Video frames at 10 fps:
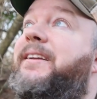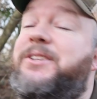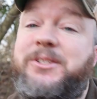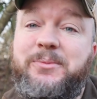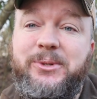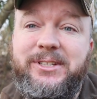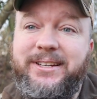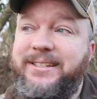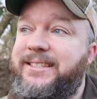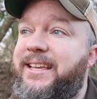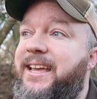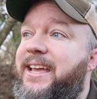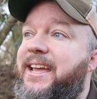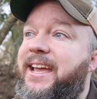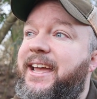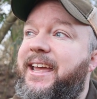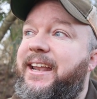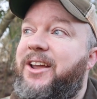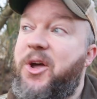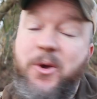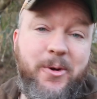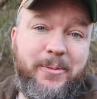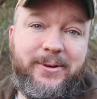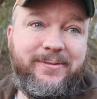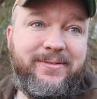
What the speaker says: Some wood ducks, and hope,